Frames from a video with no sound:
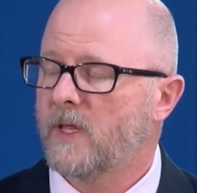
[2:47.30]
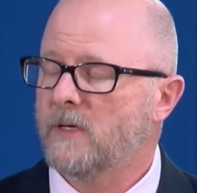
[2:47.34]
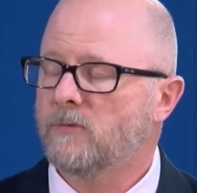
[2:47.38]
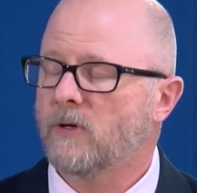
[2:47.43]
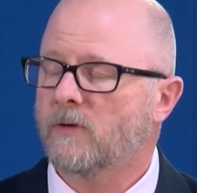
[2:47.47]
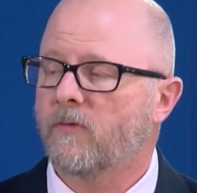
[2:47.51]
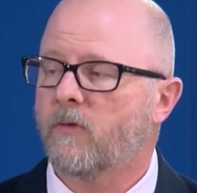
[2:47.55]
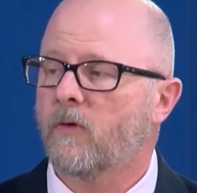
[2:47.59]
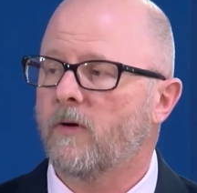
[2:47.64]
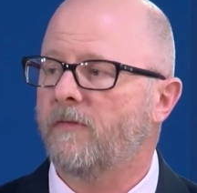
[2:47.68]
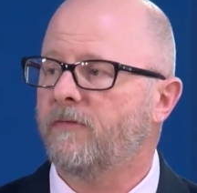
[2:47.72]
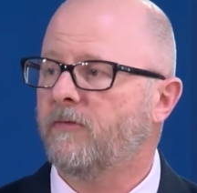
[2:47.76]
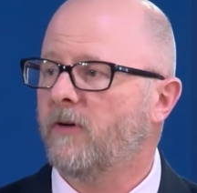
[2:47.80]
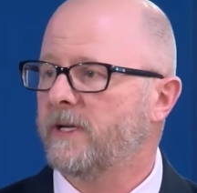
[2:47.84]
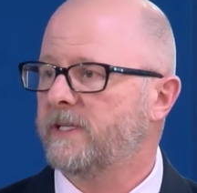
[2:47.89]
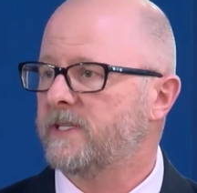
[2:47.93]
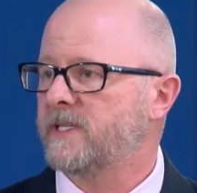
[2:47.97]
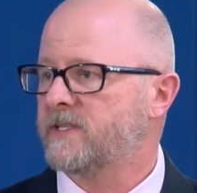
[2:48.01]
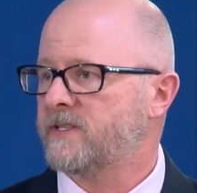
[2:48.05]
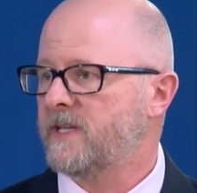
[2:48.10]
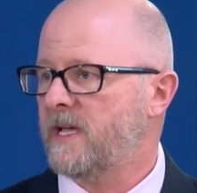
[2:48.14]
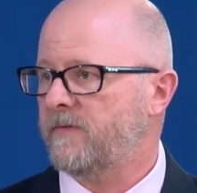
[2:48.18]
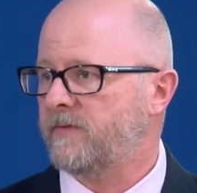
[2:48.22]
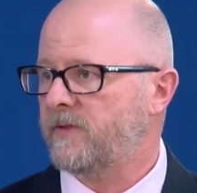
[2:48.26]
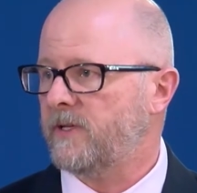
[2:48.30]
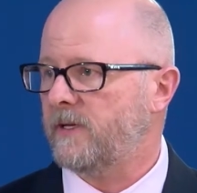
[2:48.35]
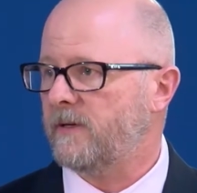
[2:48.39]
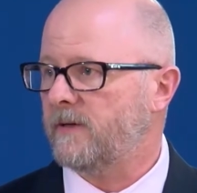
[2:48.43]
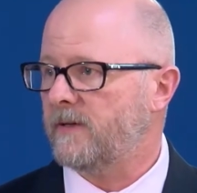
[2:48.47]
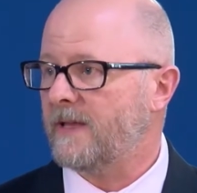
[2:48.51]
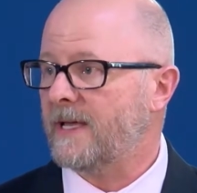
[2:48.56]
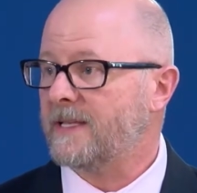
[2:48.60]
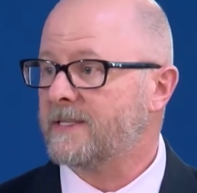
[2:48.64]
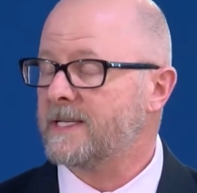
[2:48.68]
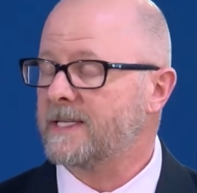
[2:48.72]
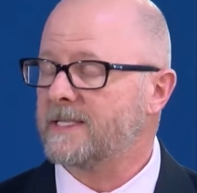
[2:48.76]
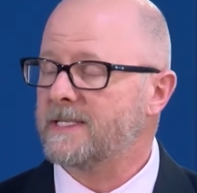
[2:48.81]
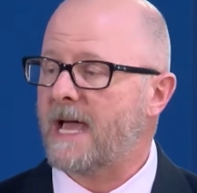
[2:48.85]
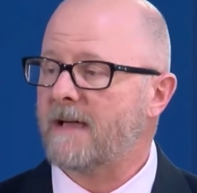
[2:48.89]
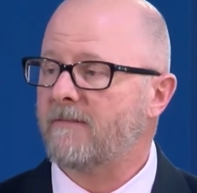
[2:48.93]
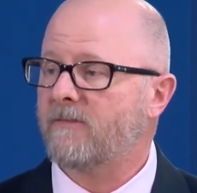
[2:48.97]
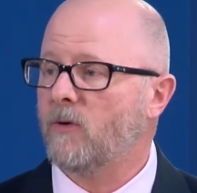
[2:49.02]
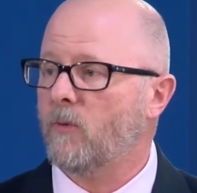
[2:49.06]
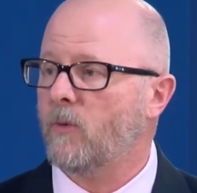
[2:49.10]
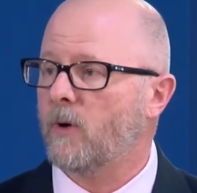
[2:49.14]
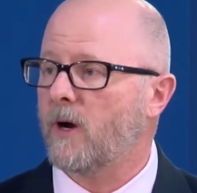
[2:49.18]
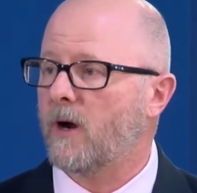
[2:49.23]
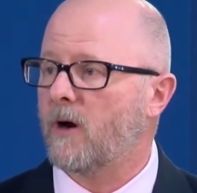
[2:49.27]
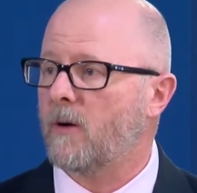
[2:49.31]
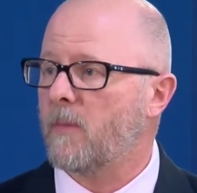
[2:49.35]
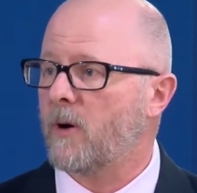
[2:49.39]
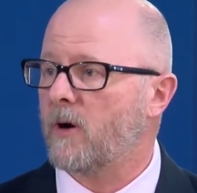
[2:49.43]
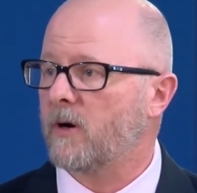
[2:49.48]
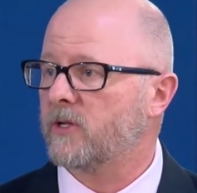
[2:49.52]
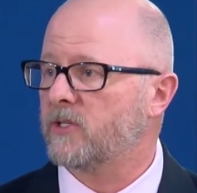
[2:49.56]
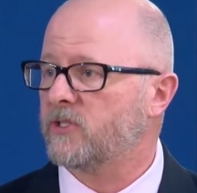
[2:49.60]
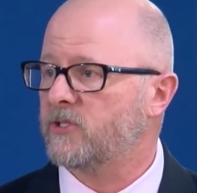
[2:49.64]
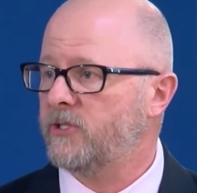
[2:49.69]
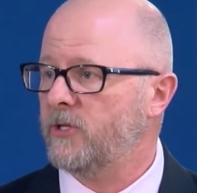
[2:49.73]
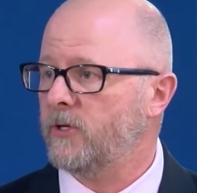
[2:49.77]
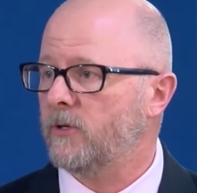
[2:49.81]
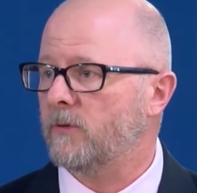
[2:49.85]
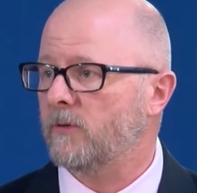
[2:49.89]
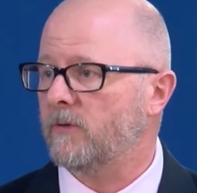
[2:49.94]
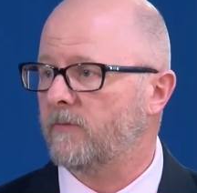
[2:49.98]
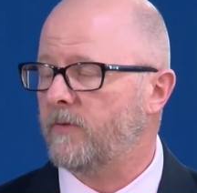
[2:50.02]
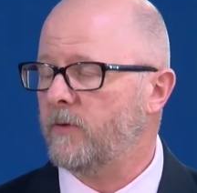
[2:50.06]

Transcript: They look for a flight to safety, and that's exactly what our markets do.